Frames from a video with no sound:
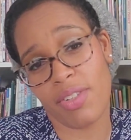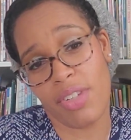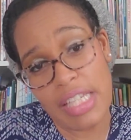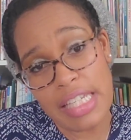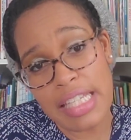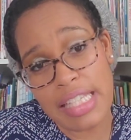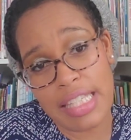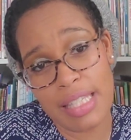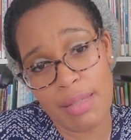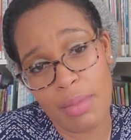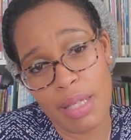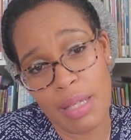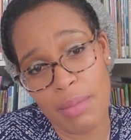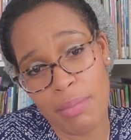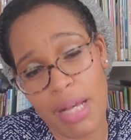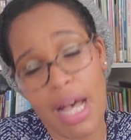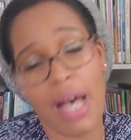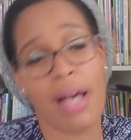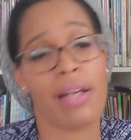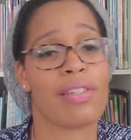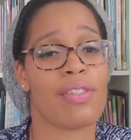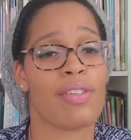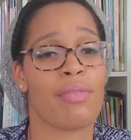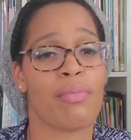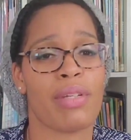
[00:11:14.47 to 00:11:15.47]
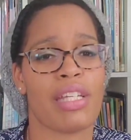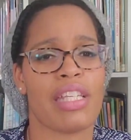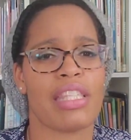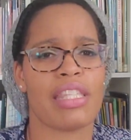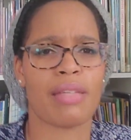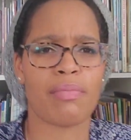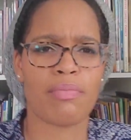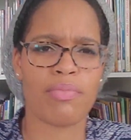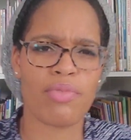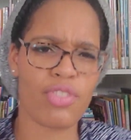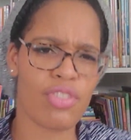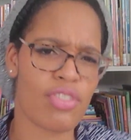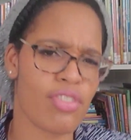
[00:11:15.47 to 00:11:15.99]
He's the beatboxer, but he's like,
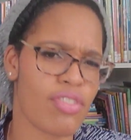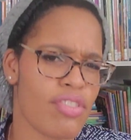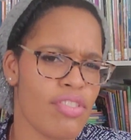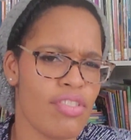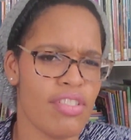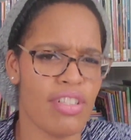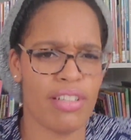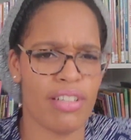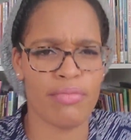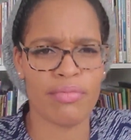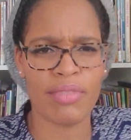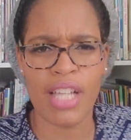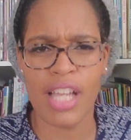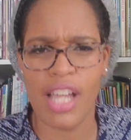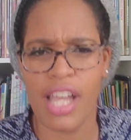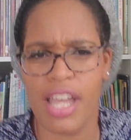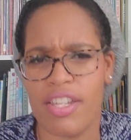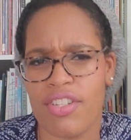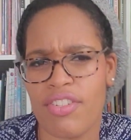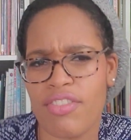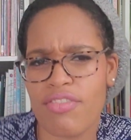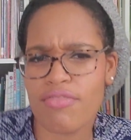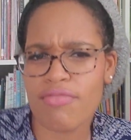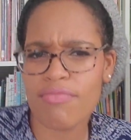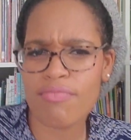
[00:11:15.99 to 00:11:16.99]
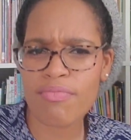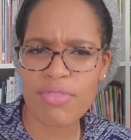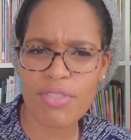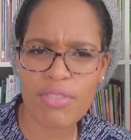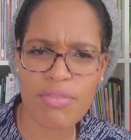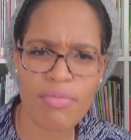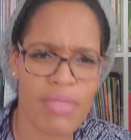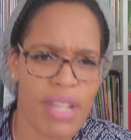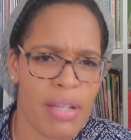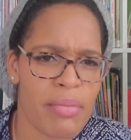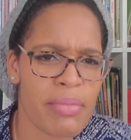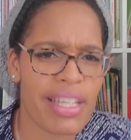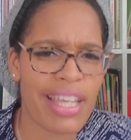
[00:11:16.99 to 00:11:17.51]
you know,
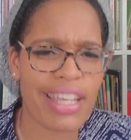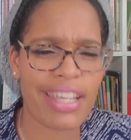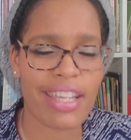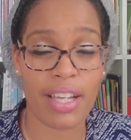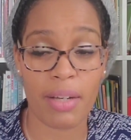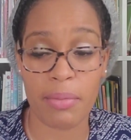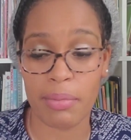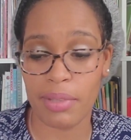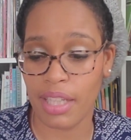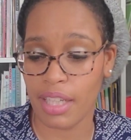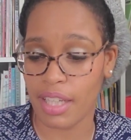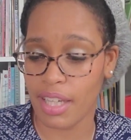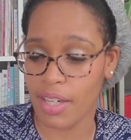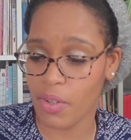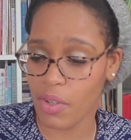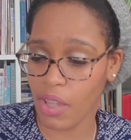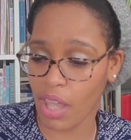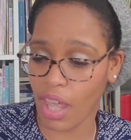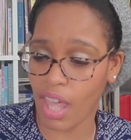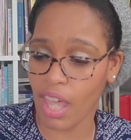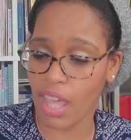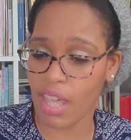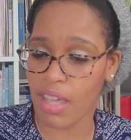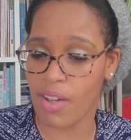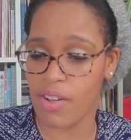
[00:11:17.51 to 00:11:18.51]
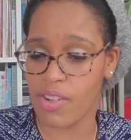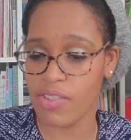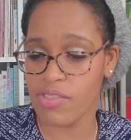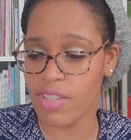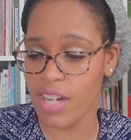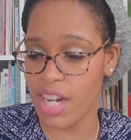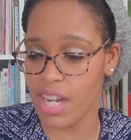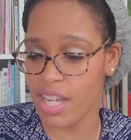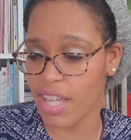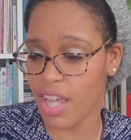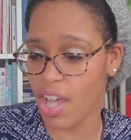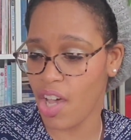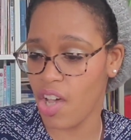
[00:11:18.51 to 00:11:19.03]
I'm like, I'm like, okay, all
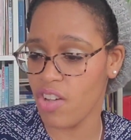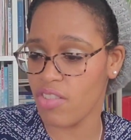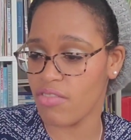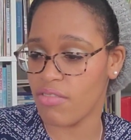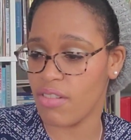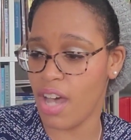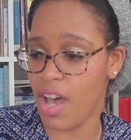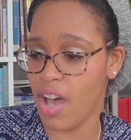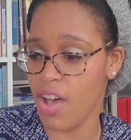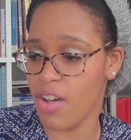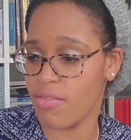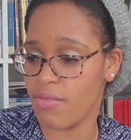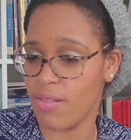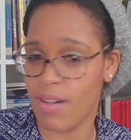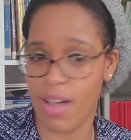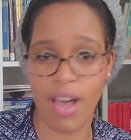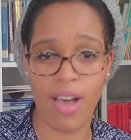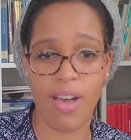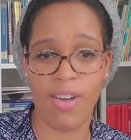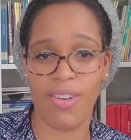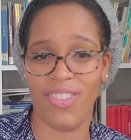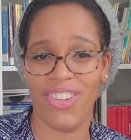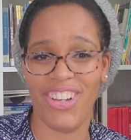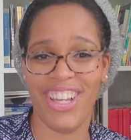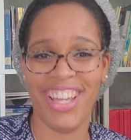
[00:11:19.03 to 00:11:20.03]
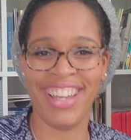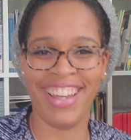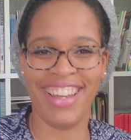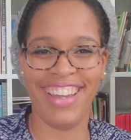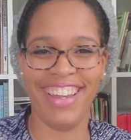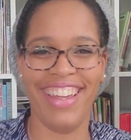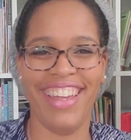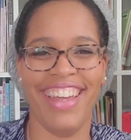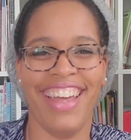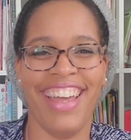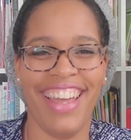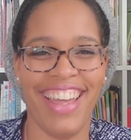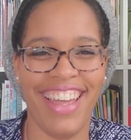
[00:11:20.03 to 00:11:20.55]
right, oh, oh, oh.
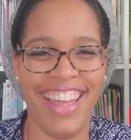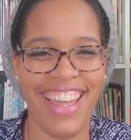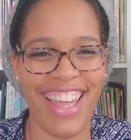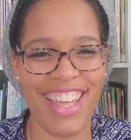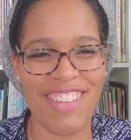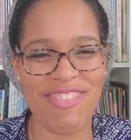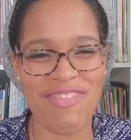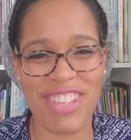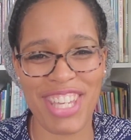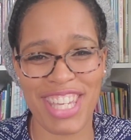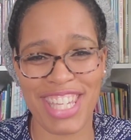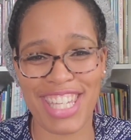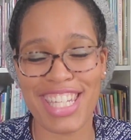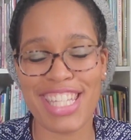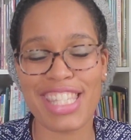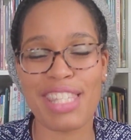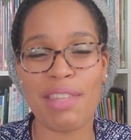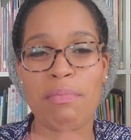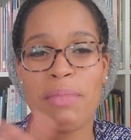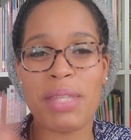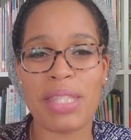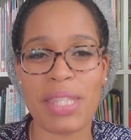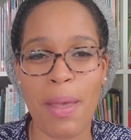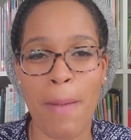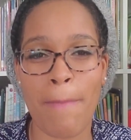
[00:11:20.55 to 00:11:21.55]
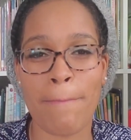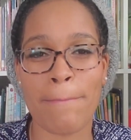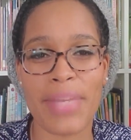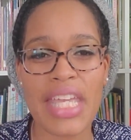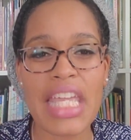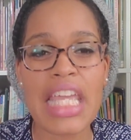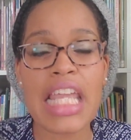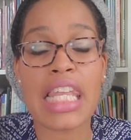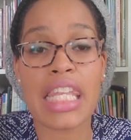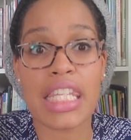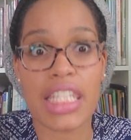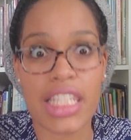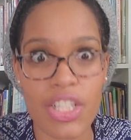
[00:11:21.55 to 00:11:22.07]
But he doesn't miss a
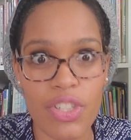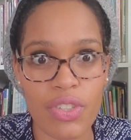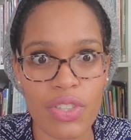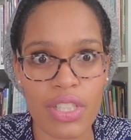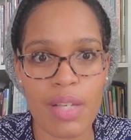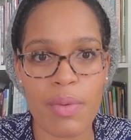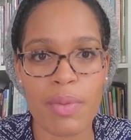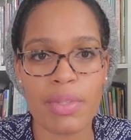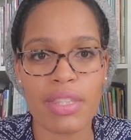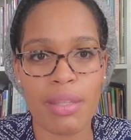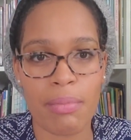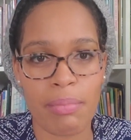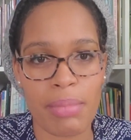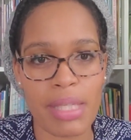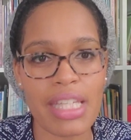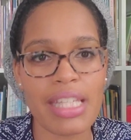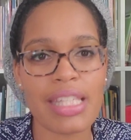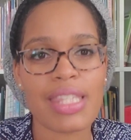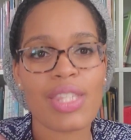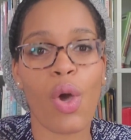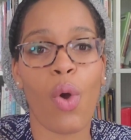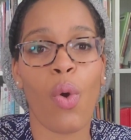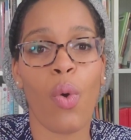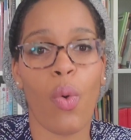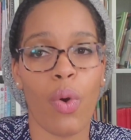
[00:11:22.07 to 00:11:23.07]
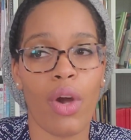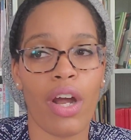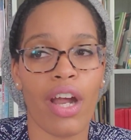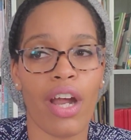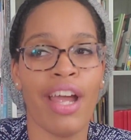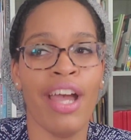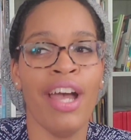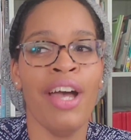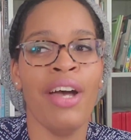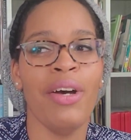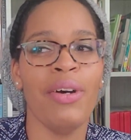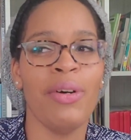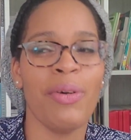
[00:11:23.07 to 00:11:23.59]
beat, literally, with the beats or
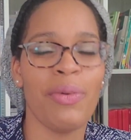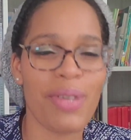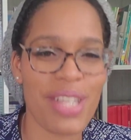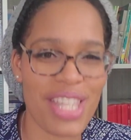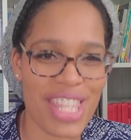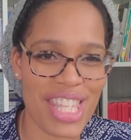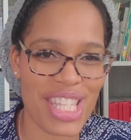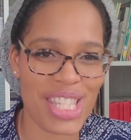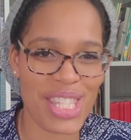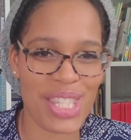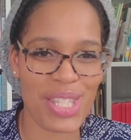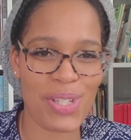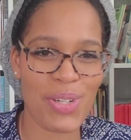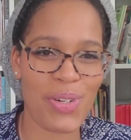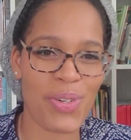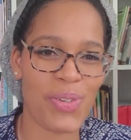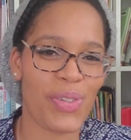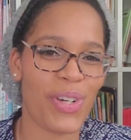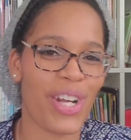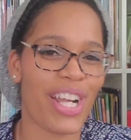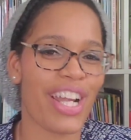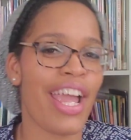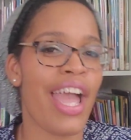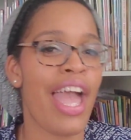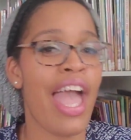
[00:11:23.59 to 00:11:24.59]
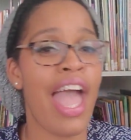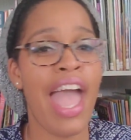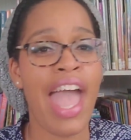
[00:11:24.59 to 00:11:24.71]
with his schoolwork.